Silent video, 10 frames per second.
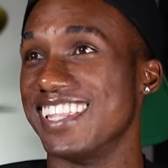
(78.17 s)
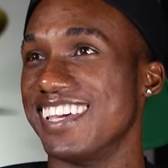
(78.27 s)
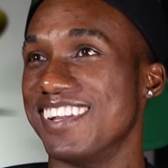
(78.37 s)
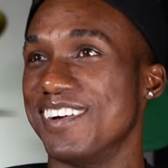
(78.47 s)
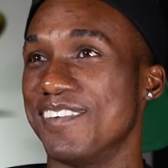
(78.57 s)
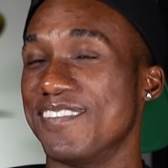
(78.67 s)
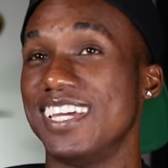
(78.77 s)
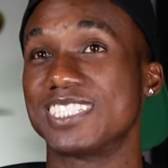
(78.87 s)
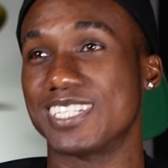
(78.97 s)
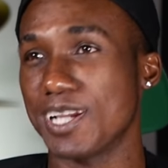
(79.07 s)
and then um
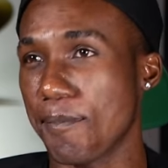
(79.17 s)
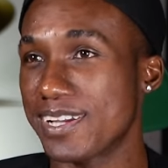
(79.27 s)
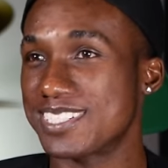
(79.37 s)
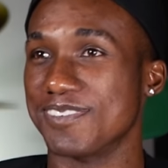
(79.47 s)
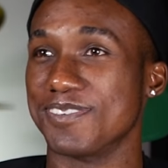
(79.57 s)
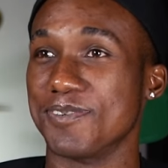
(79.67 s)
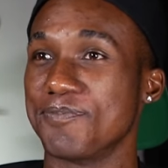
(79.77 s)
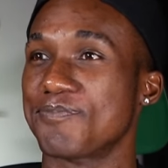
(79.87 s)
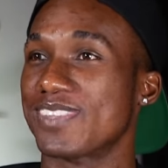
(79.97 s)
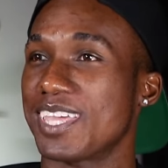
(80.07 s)
so I took a picture of
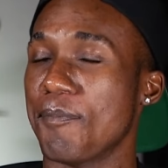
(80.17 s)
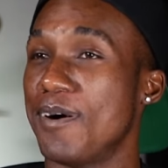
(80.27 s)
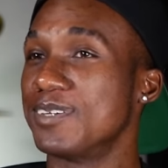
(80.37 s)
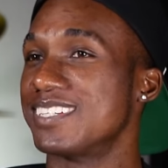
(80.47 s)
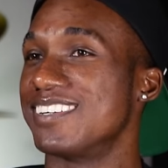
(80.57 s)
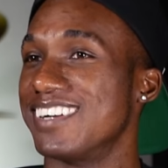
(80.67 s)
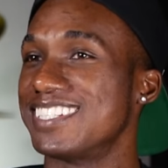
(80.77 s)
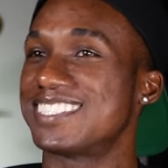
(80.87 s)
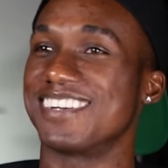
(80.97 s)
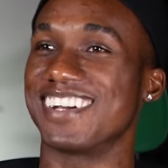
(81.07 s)
him and posted it on
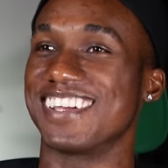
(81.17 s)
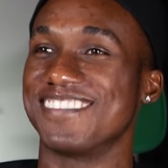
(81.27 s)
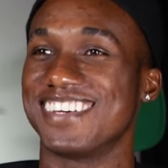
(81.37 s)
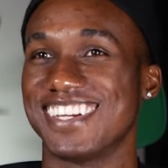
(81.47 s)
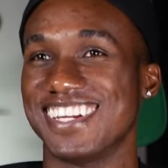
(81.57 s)
Instagram.